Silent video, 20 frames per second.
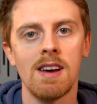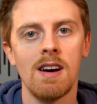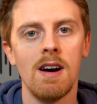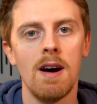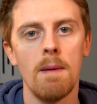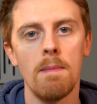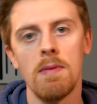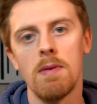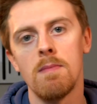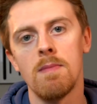
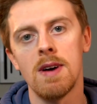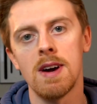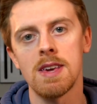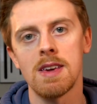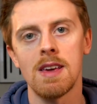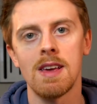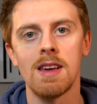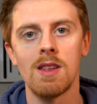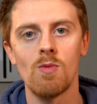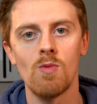up the mic
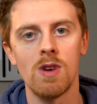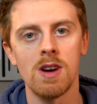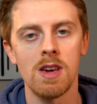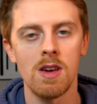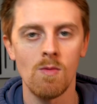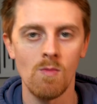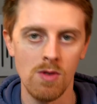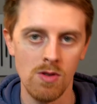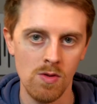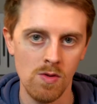and get it
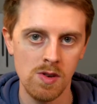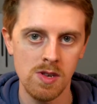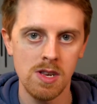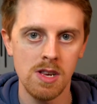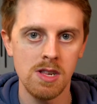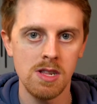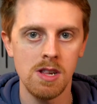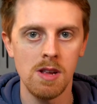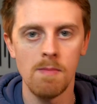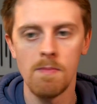working with your
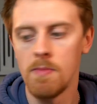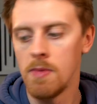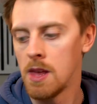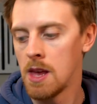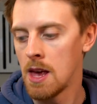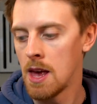system.